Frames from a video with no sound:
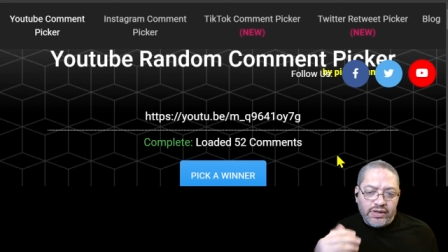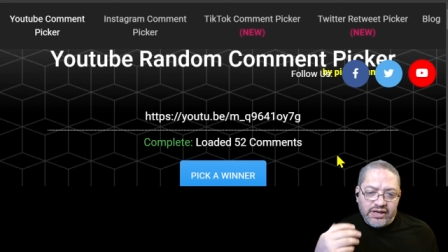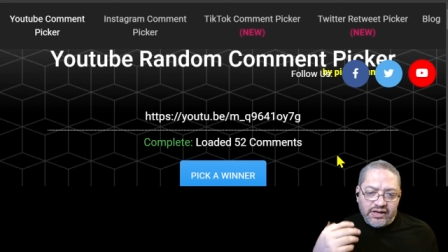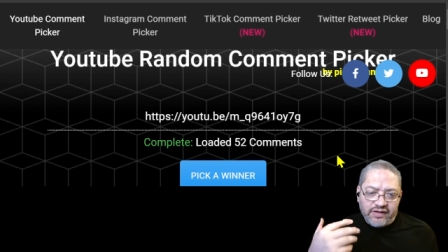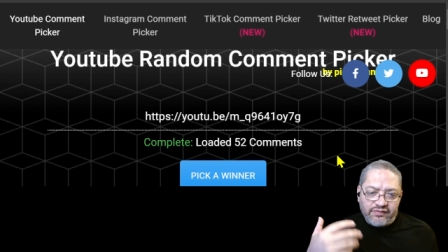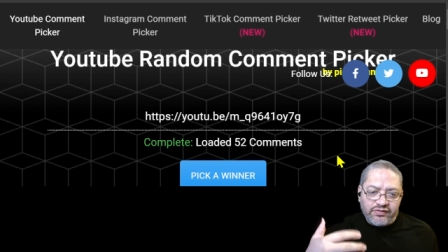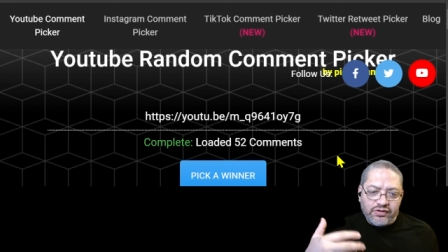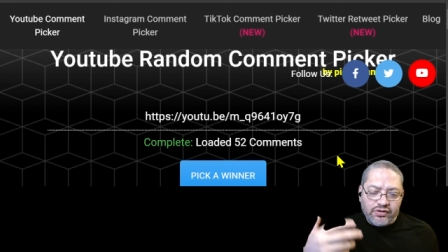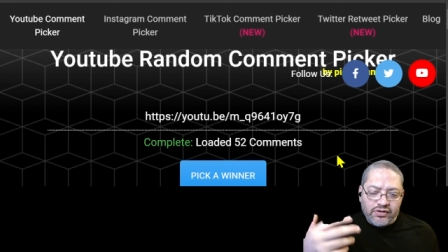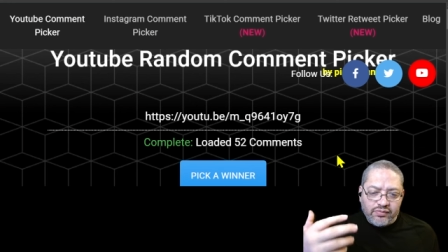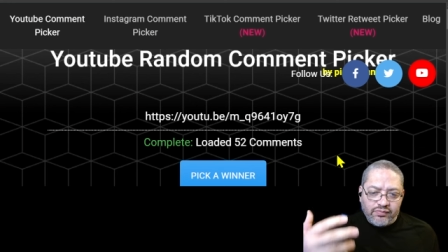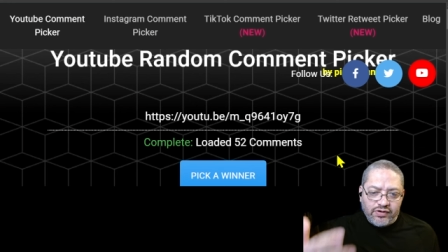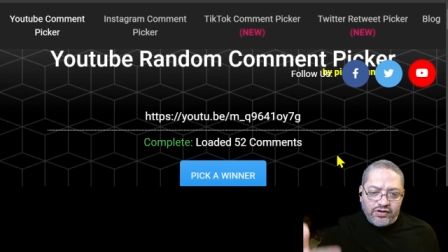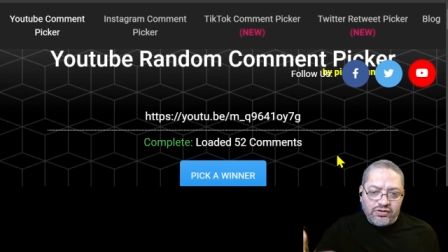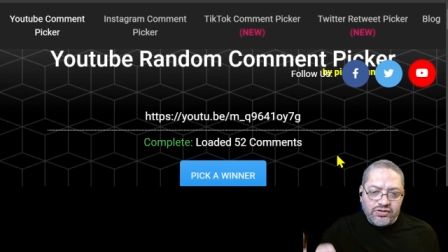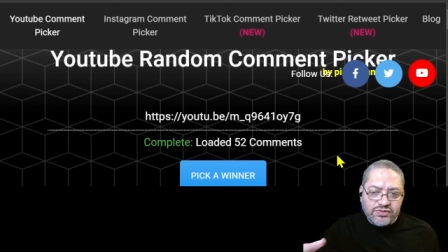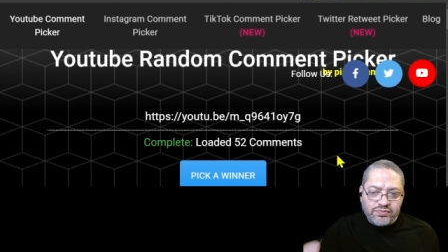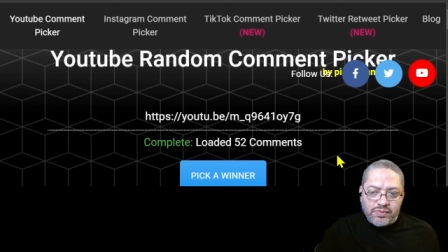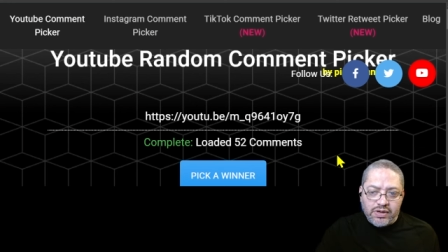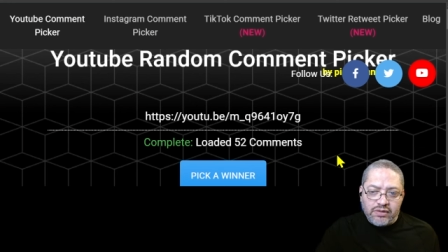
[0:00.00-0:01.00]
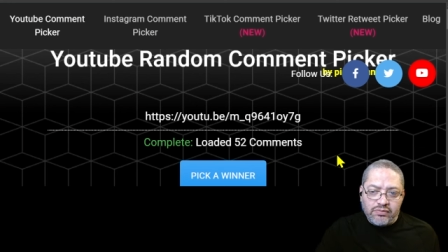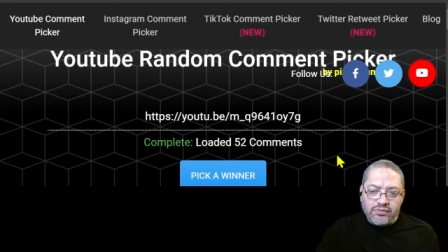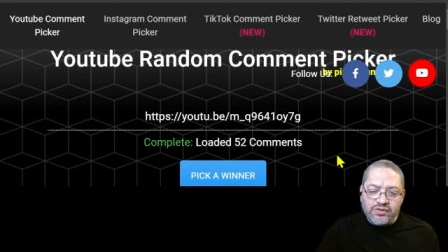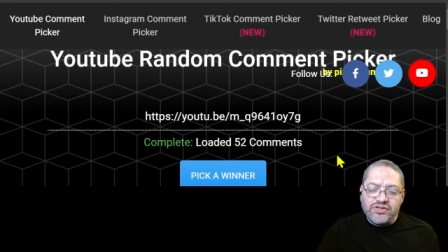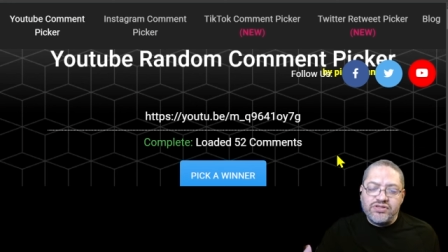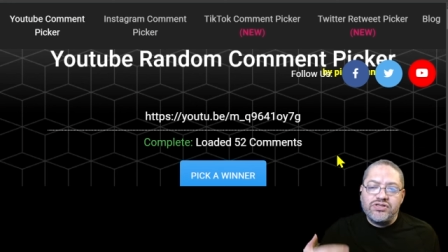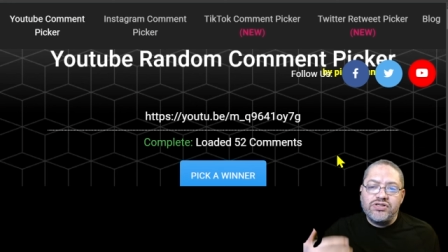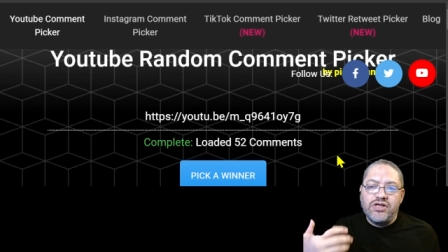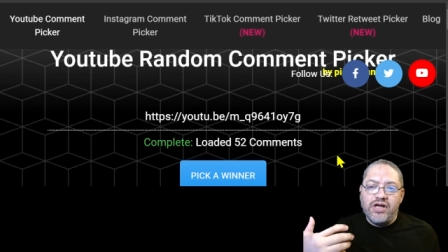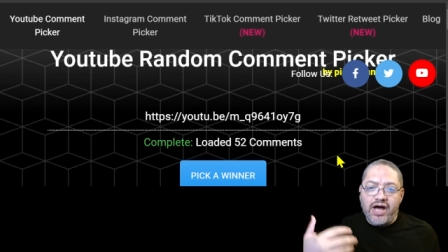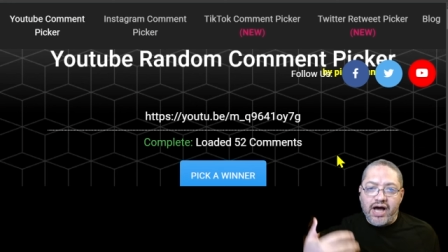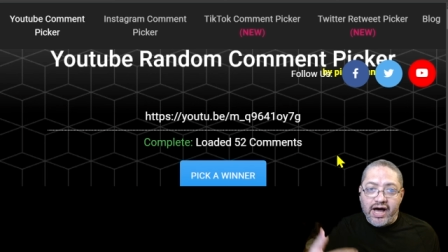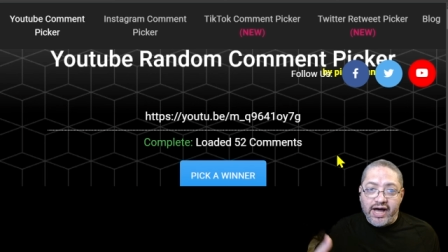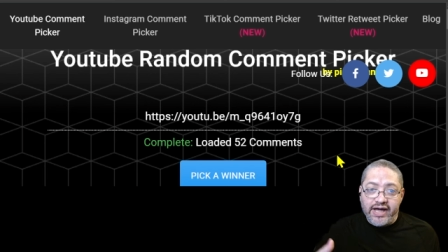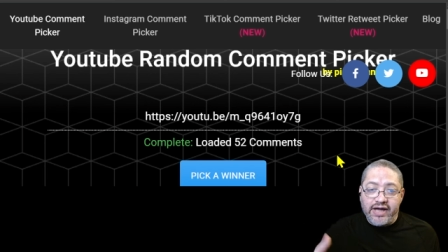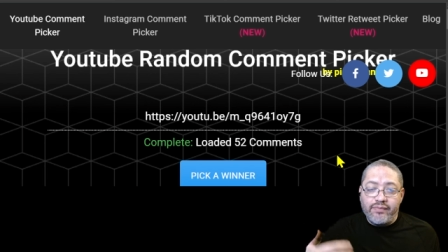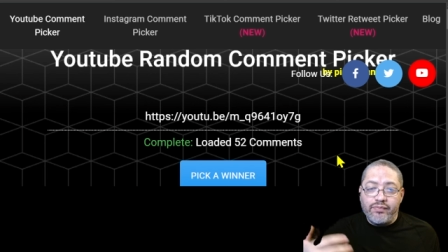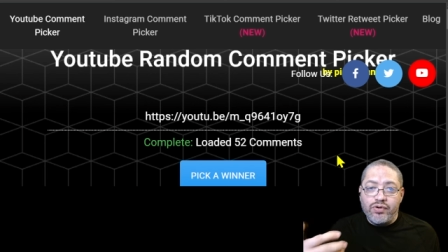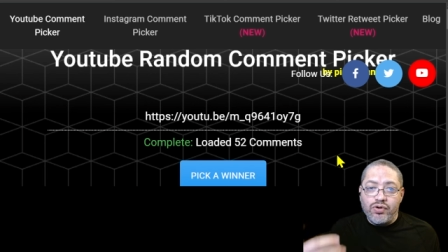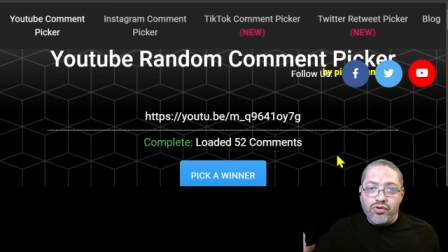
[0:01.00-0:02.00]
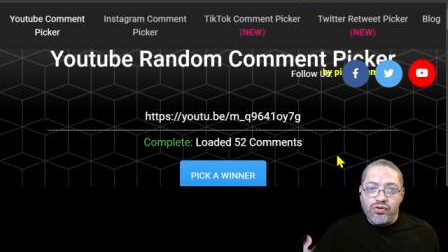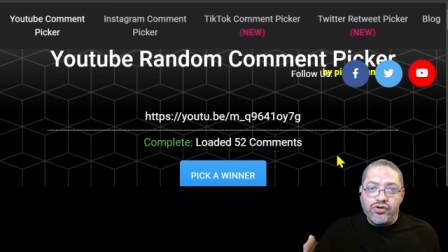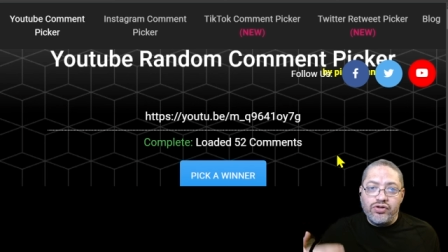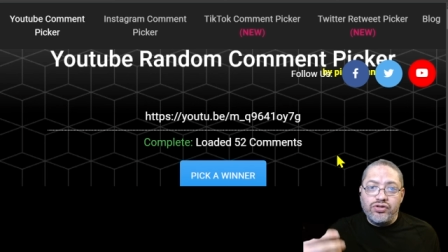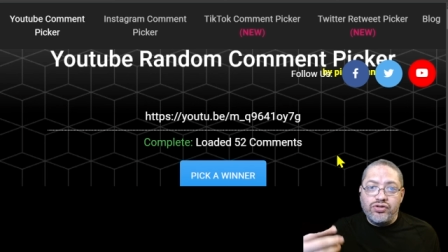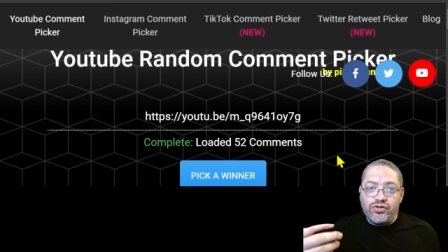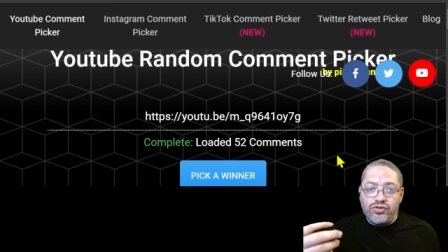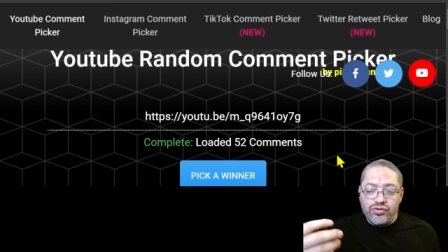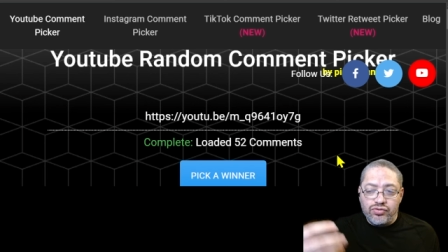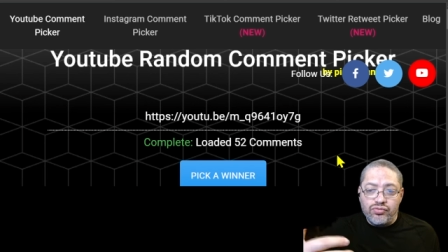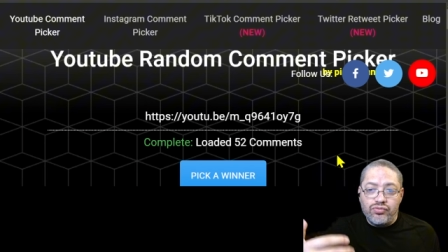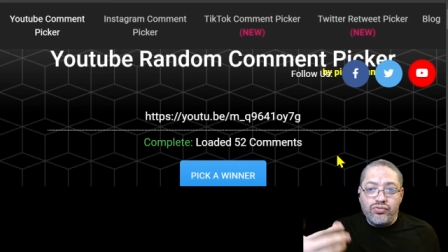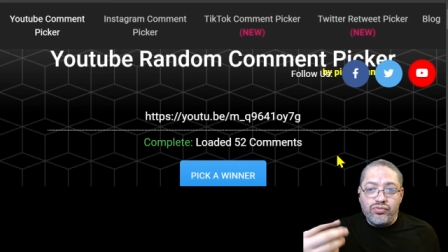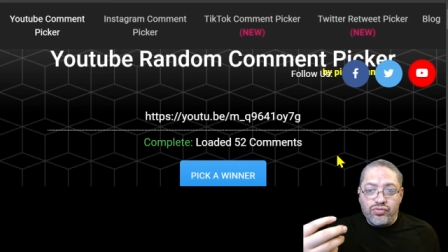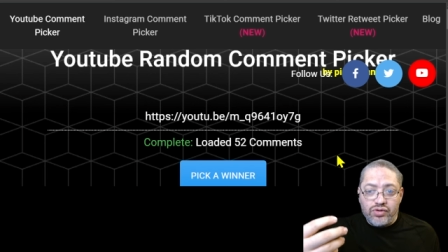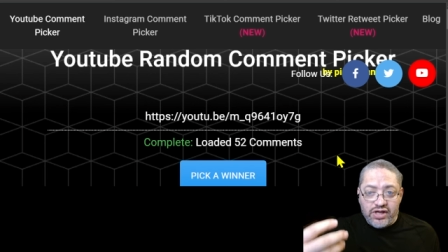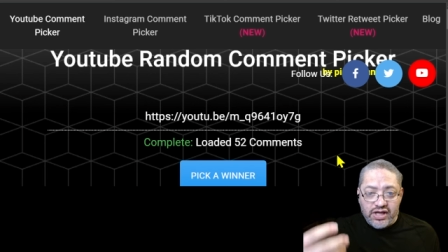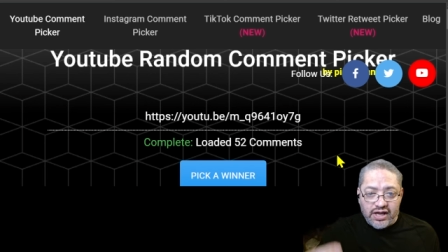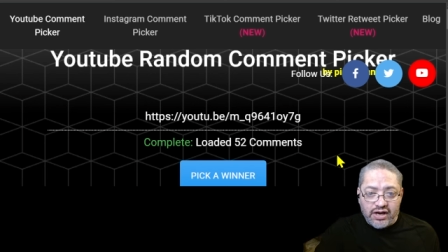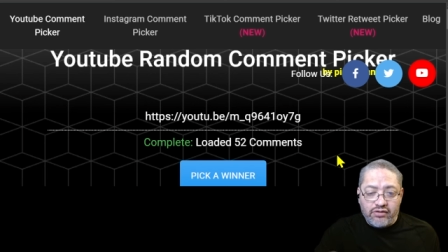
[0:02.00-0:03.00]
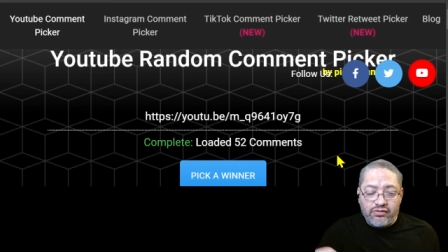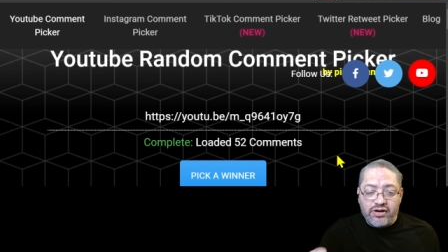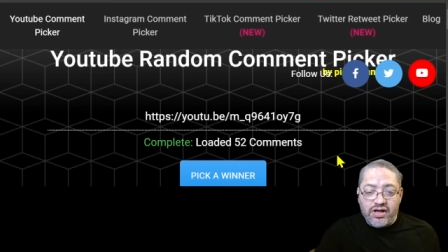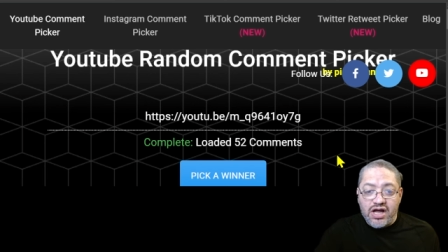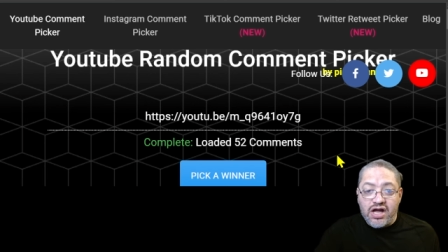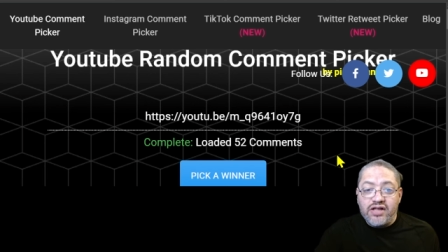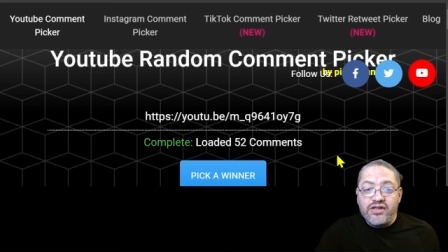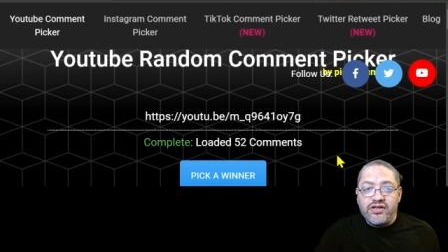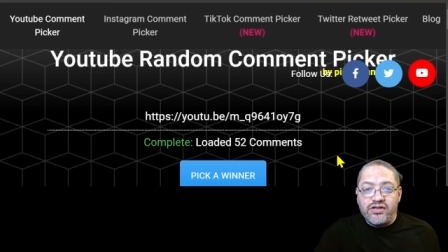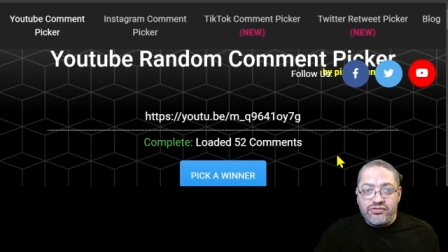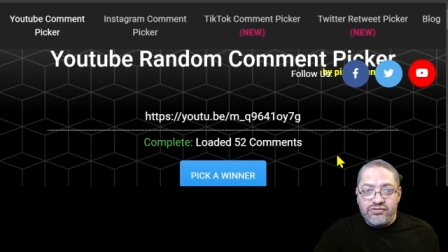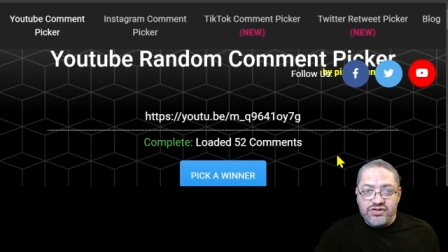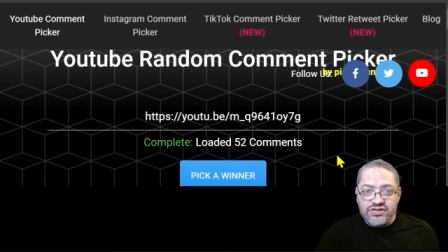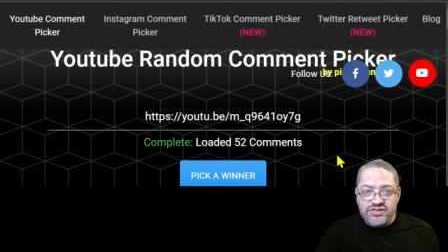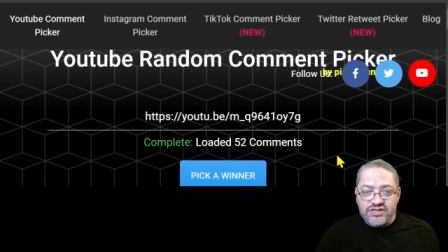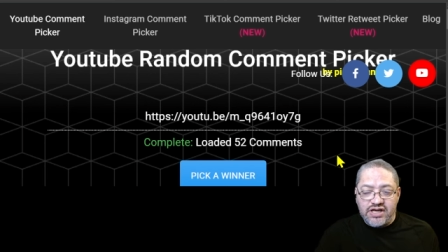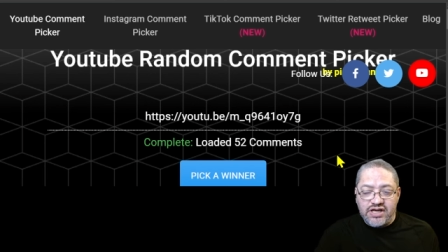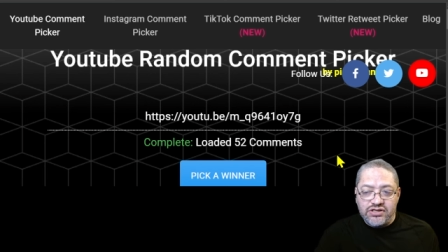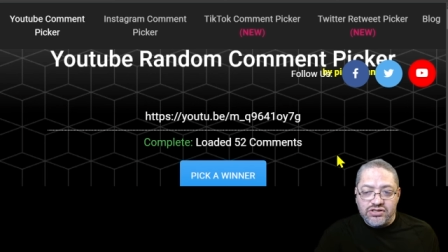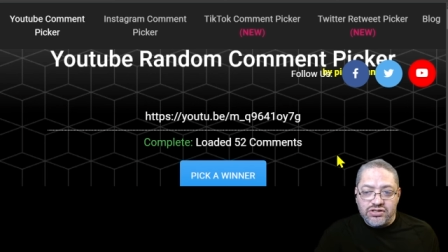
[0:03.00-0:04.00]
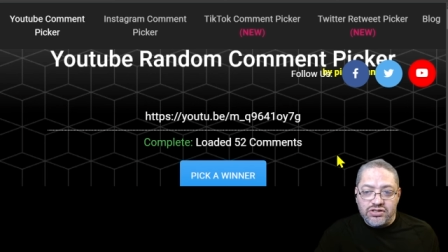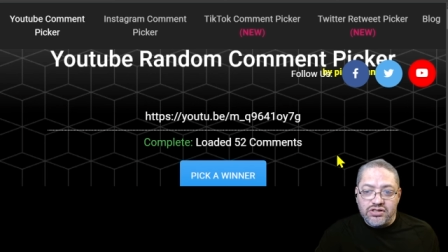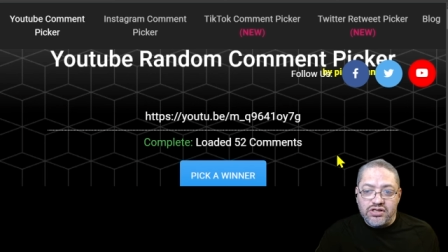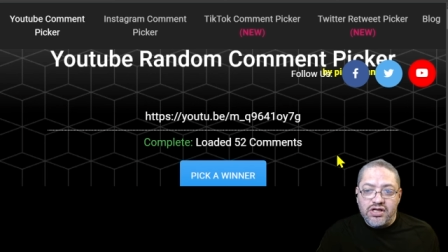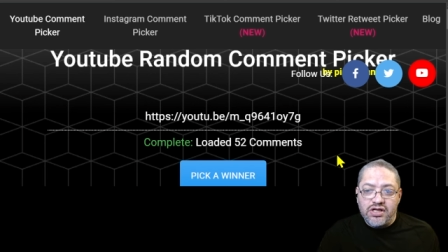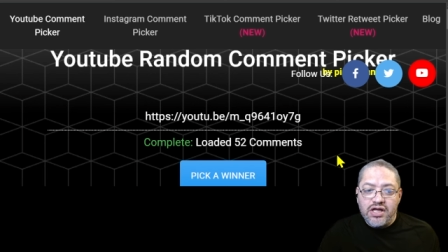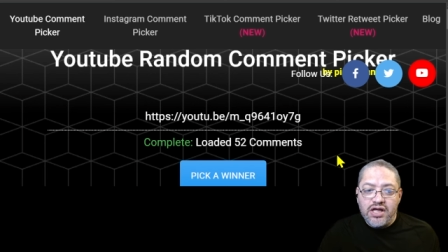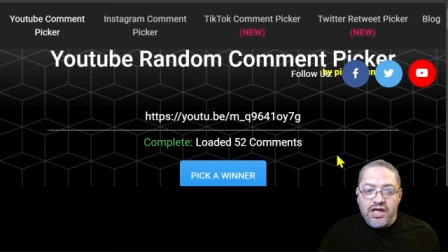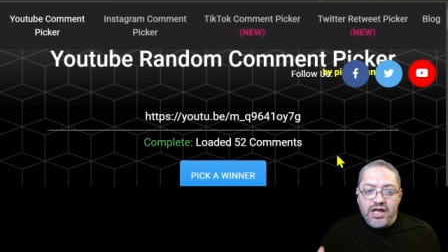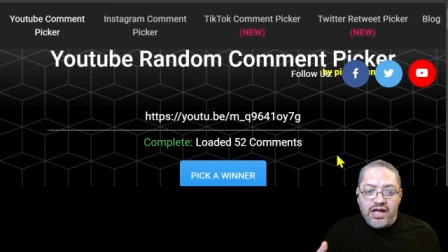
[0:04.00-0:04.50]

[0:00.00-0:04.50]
but after the video is published, I am going to carry on the transaction.